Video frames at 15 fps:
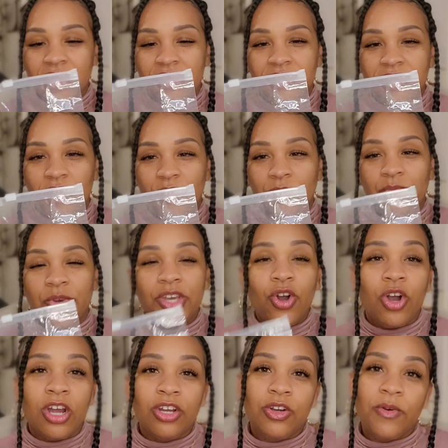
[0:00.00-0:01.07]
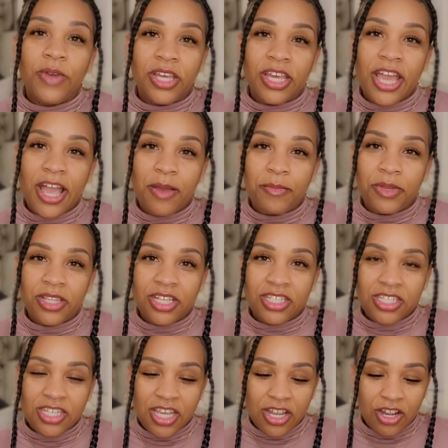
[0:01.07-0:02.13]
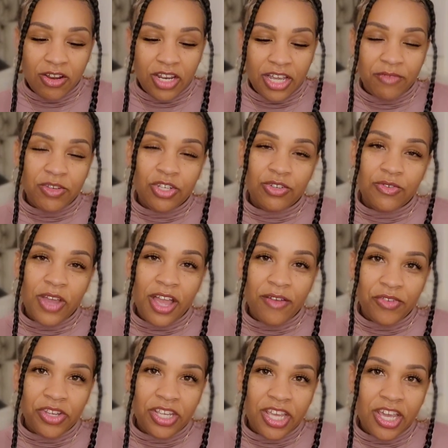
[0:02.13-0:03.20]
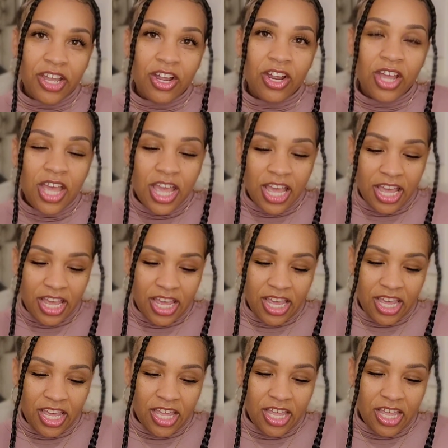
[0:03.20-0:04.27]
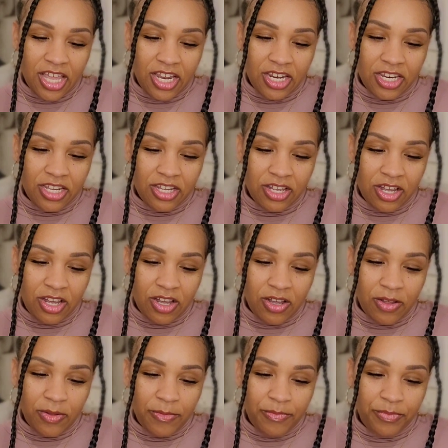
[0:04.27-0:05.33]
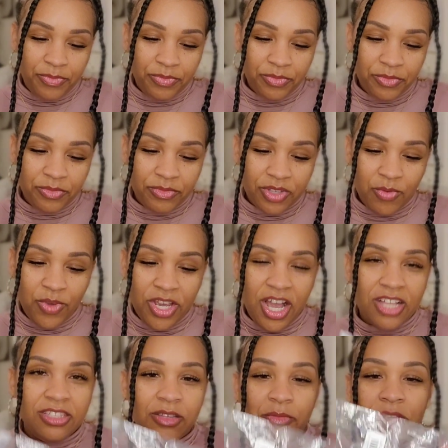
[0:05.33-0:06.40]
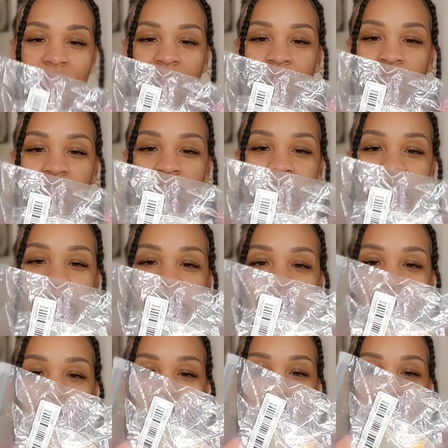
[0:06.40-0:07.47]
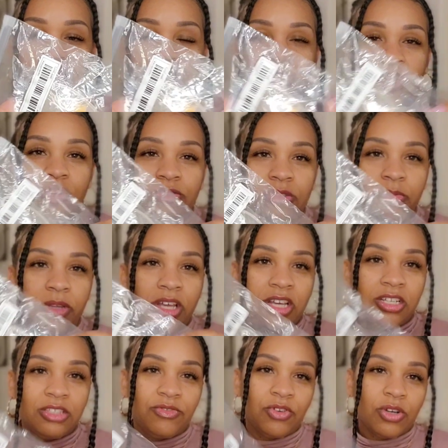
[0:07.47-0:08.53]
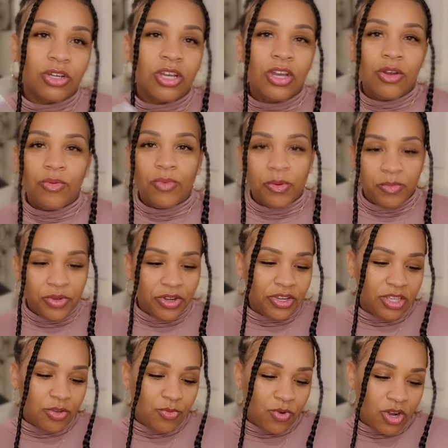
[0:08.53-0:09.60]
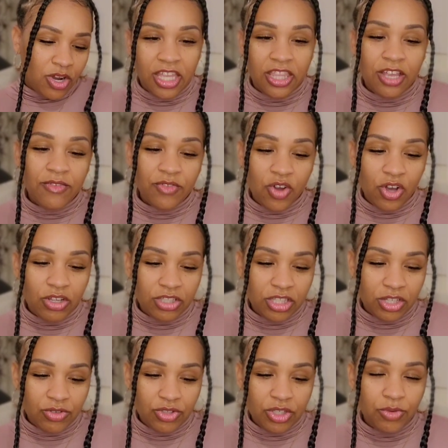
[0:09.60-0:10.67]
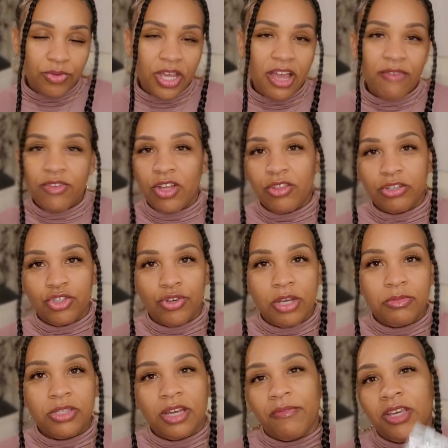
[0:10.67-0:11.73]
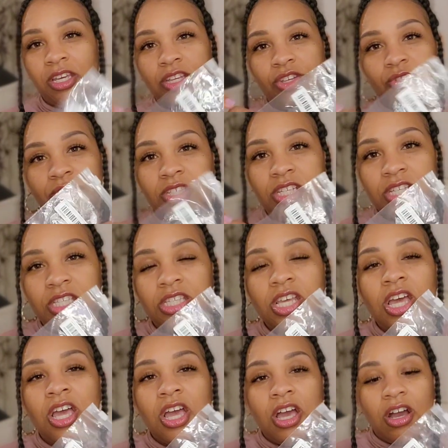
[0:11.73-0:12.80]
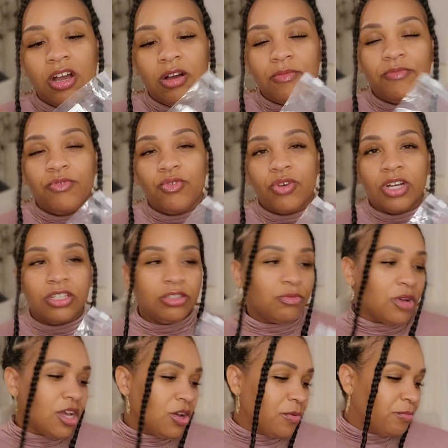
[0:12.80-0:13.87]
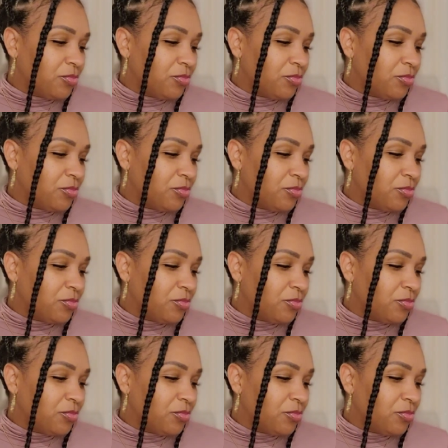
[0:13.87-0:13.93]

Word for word: So we are going camping this year like we do every year. And um, we got some of those earplugs and nose plugs for when we're in the water. And also too, we have other trips that we can use this um, for as well.